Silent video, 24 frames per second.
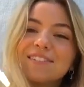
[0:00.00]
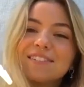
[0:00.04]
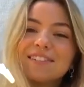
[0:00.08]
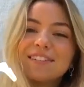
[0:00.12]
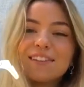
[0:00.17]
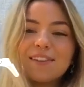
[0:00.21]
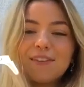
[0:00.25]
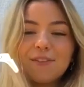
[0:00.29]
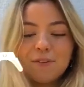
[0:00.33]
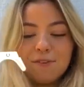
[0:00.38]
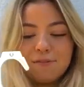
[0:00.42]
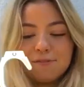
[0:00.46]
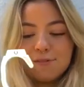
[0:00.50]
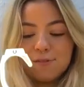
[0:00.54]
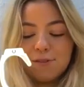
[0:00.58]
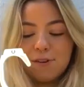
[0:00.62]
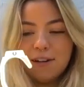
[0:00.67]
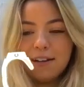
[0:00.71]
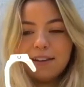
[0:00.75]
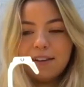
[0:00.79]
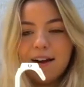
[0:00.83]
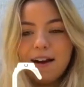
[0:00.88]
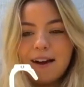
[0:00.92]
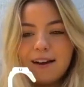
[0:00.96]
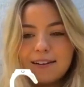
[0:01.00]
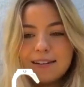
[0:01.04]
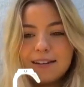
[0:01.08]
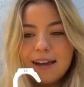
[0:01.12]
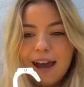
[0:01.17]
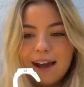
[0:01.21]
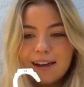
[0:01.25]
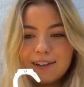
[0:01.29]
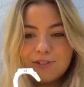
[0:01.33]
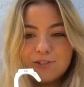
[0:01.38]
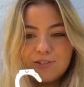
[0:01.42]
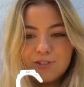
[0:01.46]
to the thrift store a lot
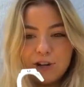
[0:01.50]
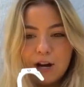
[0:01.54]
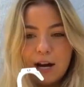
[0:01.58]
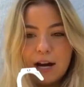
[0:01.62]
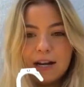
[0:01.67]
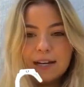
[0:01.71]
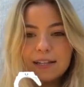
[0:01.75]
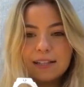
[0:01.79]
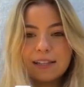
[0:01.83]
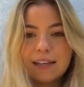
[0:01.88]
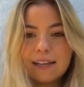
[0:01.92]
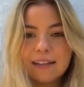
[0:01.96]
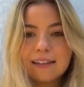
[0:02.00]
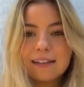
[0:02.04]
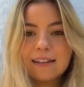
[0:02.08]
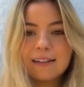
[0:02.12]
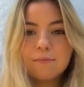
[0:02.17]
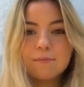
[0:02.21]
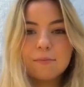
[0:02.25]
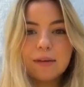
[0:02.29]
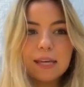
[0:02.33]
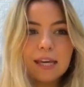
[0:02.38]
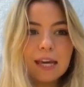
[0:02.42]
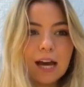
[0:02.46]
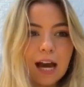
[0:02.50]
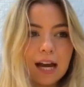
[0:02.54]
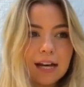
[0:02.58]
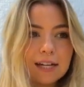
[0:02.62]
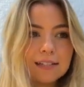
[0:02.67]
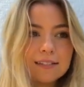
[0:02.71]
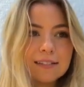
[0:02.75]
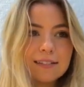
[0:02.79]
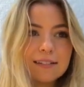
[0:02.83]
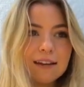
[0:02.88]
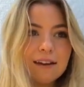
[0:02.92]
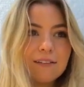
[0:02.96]
extra lately
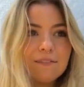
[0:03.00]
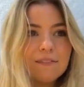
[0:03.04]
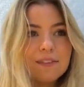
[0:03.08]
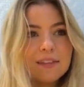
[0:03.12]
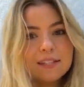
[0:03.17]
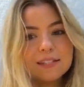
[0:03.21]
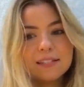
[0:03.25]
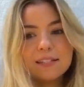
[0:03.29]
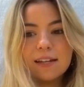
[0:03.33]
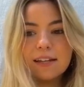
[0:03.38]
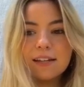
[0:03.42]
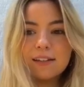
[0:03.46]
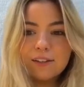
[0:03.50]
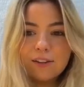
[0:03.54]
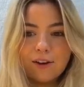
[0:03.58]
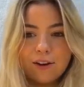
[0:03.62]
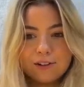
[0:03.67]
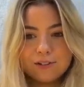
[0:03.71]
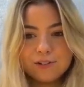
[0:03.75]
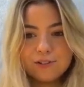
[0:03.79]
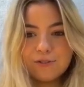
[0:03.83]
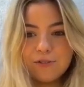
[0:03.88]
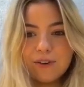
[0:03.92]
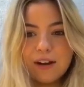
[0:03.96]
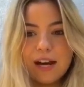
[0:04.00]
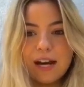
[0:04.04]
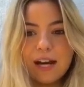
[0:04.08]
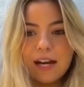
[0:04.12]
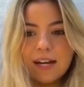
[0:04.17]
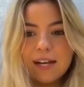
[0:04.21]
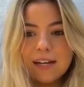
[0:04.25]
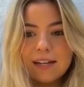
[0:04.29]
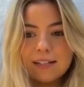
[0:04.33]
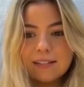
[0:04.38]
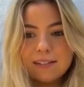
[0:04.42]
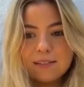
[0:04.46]
because of this like
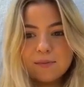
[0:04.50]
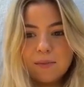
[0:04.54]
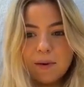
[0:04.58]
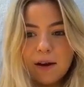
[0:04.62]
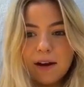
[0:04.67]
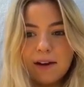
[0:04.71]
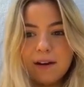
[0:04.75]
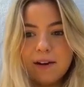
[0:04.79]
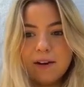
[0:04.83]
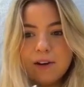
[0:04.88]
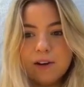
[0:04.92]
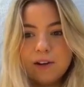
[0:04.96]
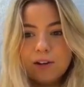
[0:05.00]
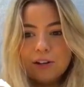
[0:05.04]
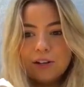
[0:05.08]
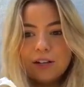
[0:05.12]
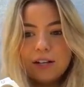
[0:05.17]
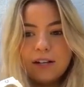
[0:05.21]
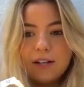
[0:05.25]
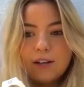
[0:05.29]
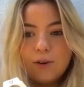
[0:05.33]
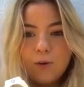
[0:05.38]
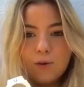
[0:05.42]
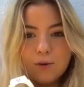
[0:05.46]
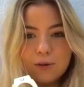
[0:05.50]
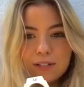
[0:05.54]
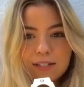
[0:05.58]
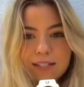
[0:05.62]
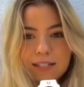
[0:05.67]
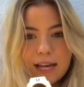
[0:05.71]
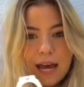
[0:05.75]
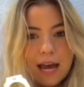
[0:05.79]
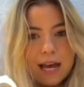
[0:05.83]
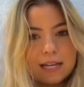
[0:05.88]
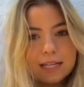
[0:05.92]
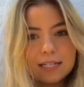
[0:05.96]
lingerie inspired
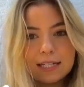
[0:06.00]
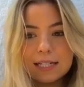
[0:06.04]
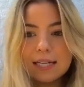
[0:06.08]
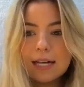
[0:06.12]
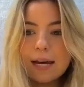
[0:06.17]
corset